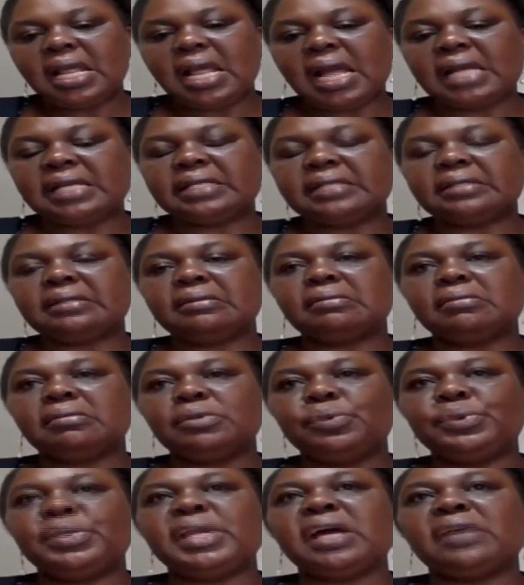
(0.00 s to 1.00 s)
And
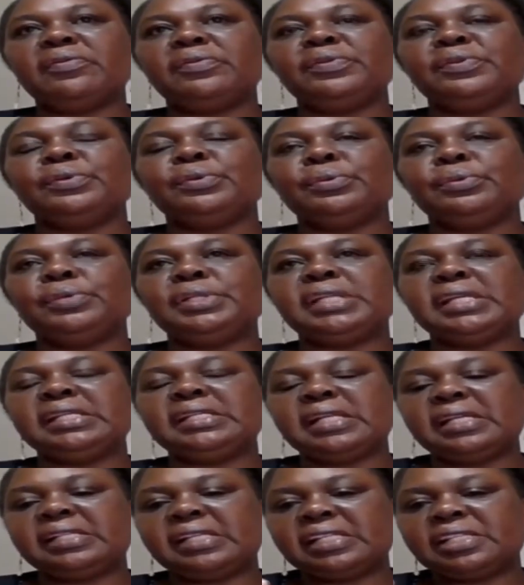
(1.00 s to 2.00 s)

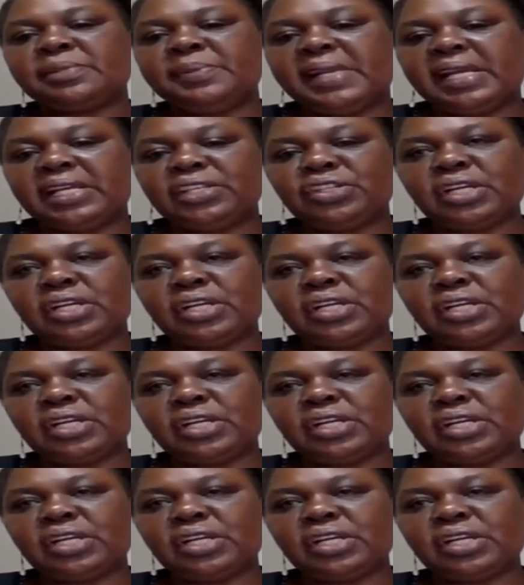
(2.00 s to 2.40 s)
it has been a